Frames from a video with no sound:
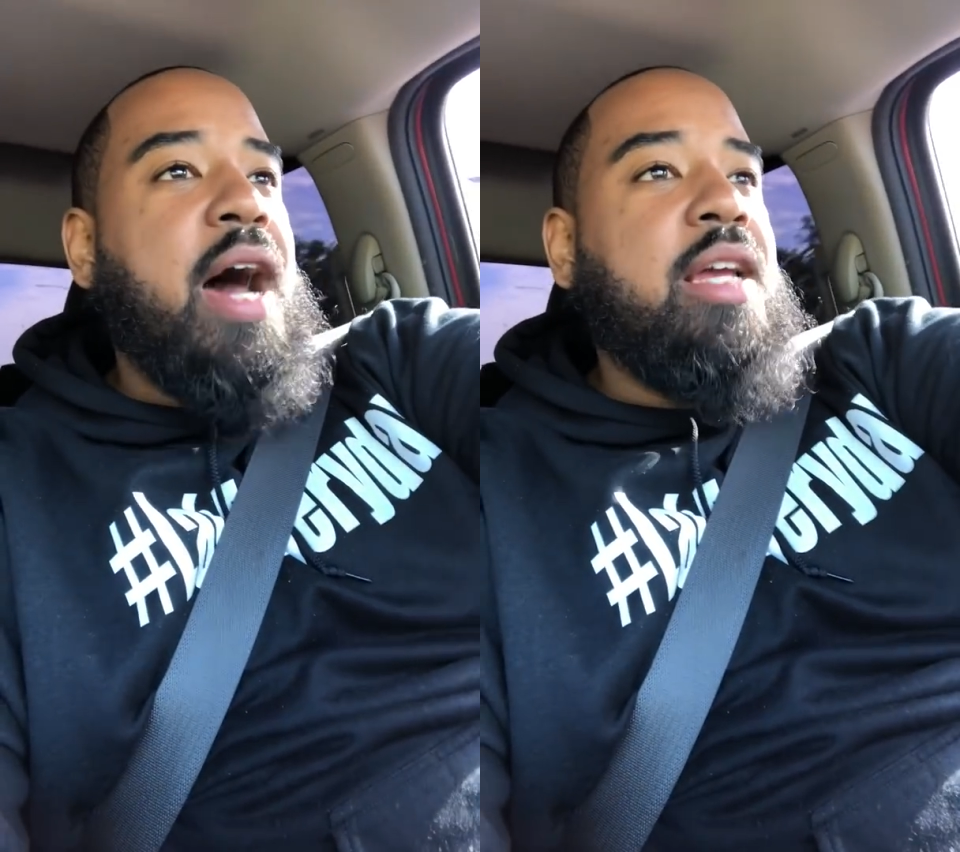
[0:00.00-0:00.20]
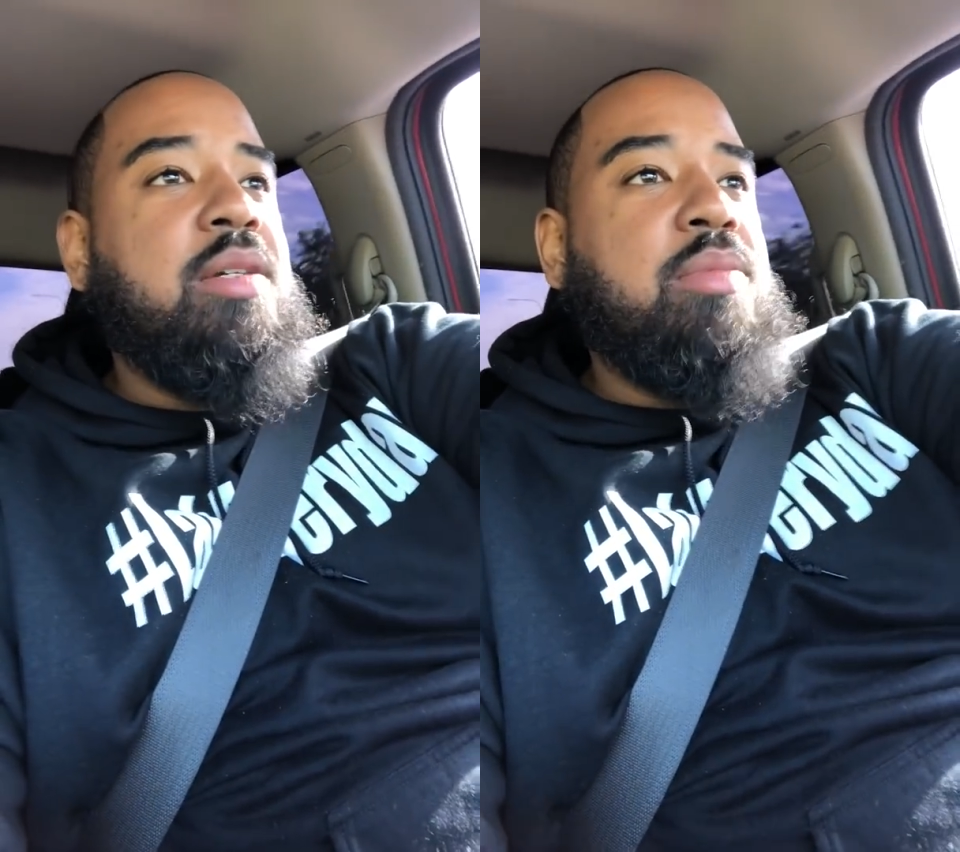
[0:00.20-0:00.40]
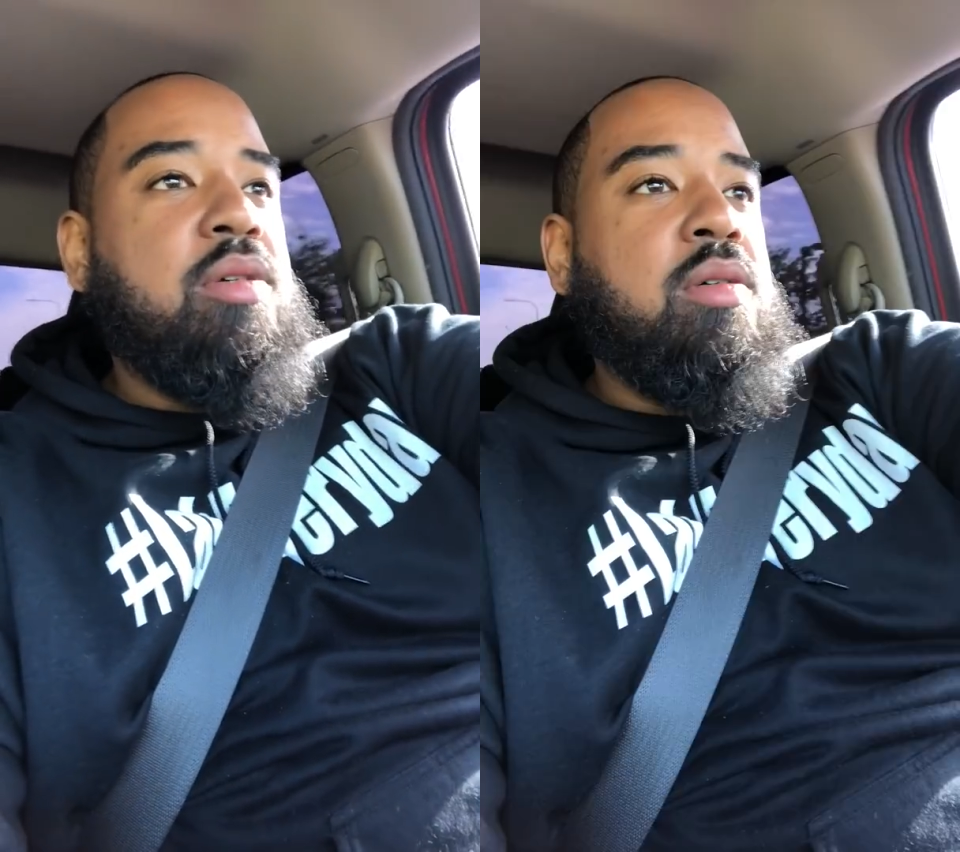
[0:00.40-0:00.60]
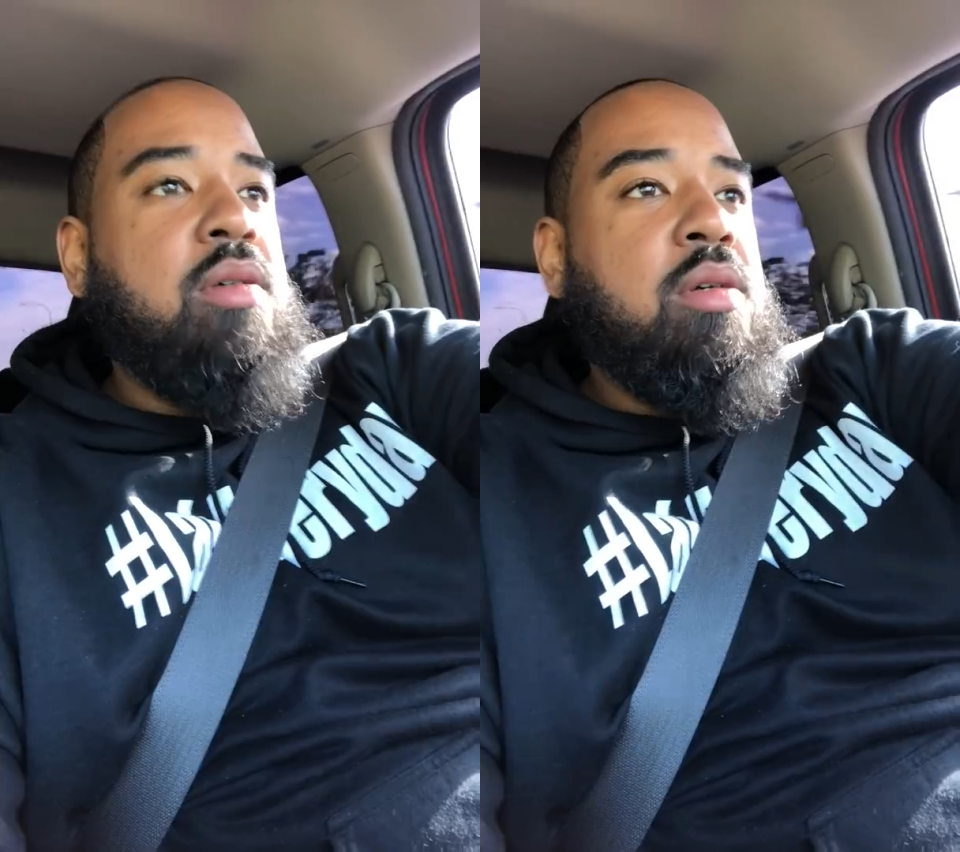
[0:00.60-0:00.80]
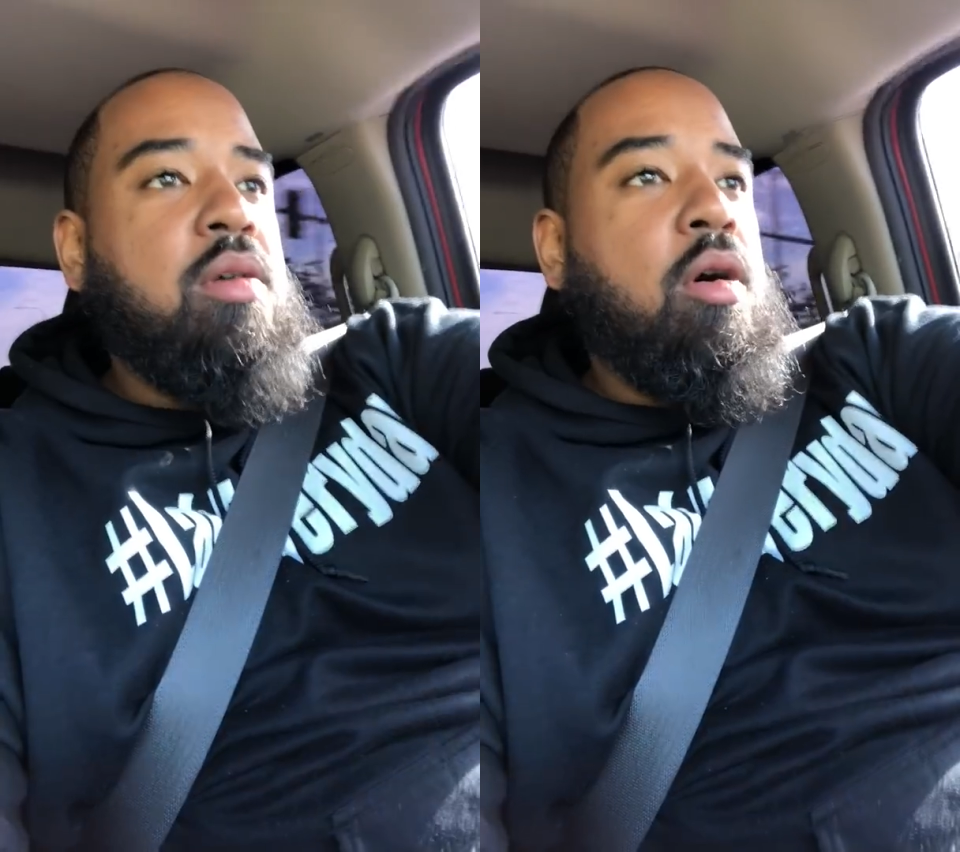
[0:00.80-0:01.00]
valuable,
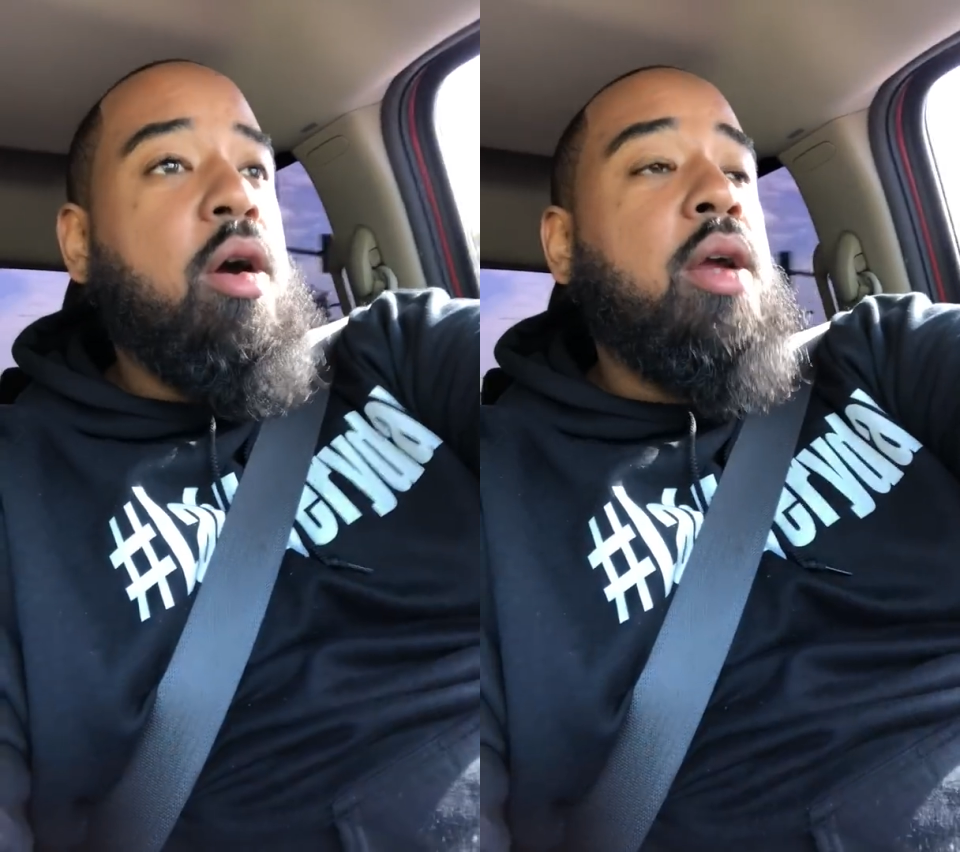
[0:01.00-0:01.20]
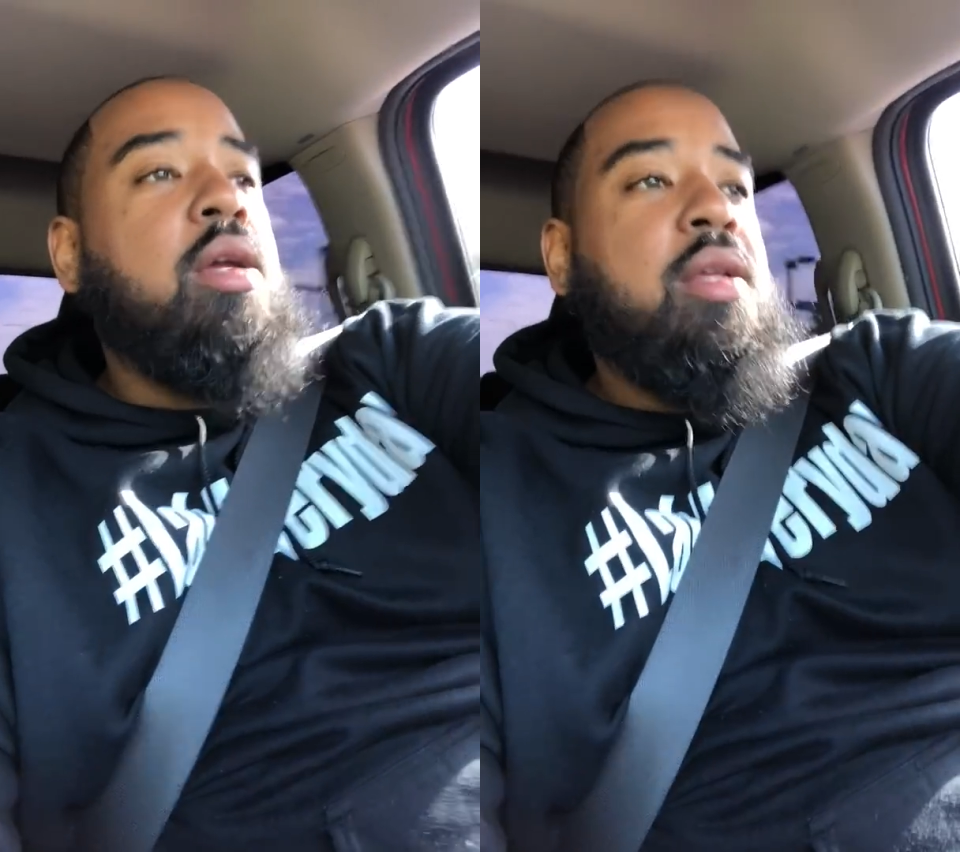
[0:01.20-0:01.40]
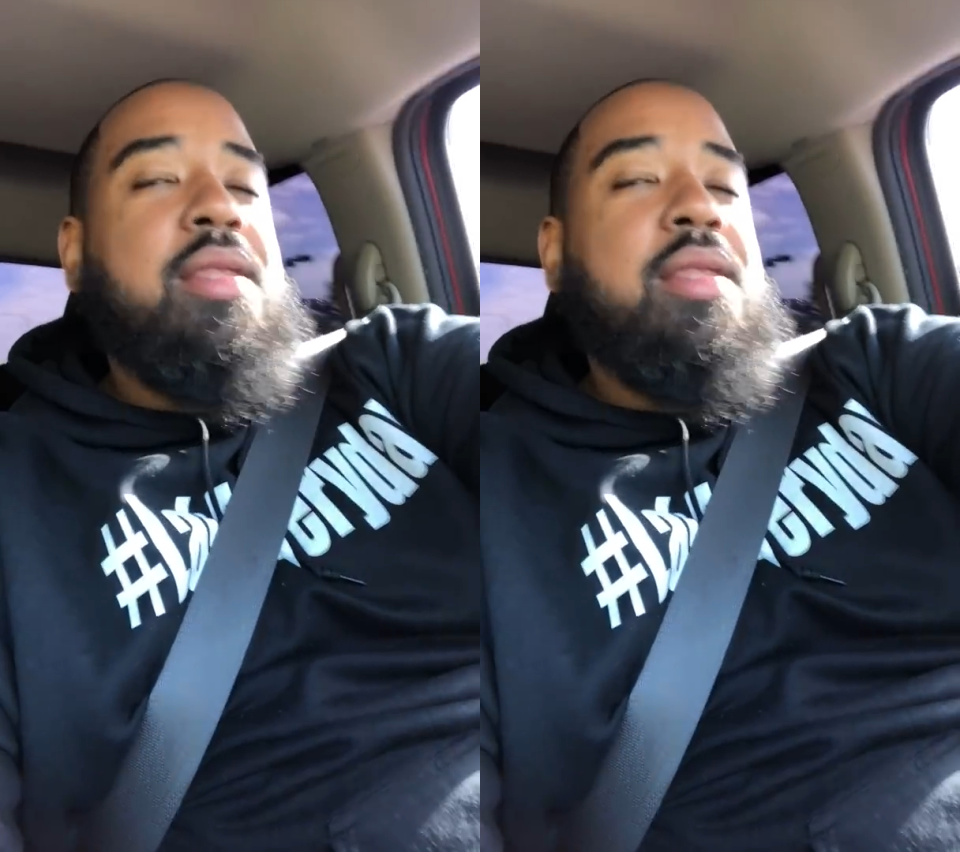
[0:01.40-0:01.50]
or